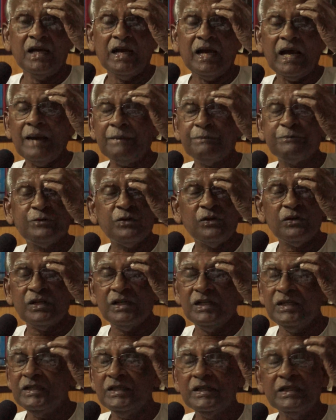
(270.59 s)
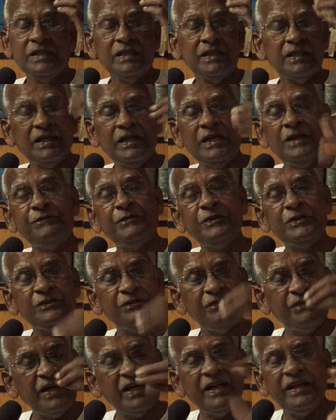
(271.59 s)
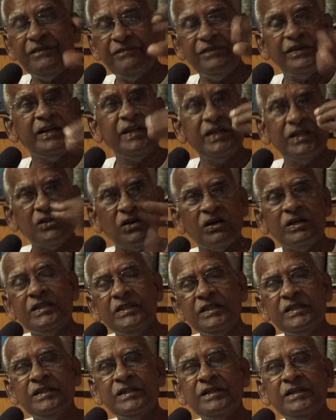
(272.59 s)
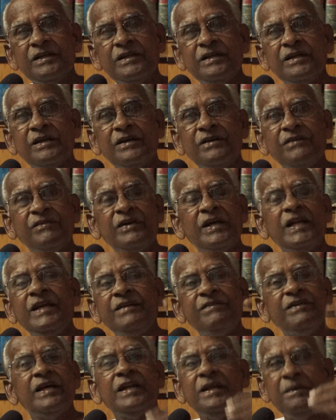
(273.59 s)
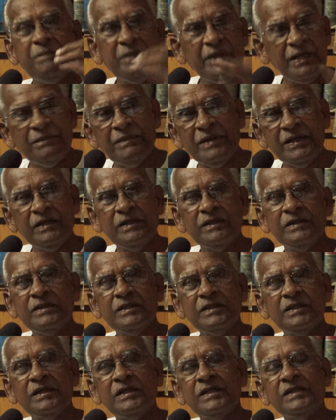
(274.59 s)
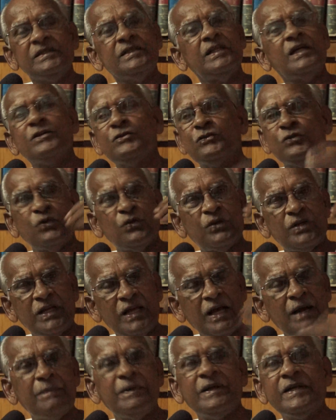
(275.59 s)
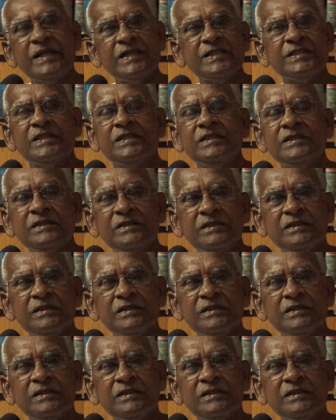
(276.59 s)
Absolutely, relief is very, very tardy, very, very minimal. There is no rehabilitation.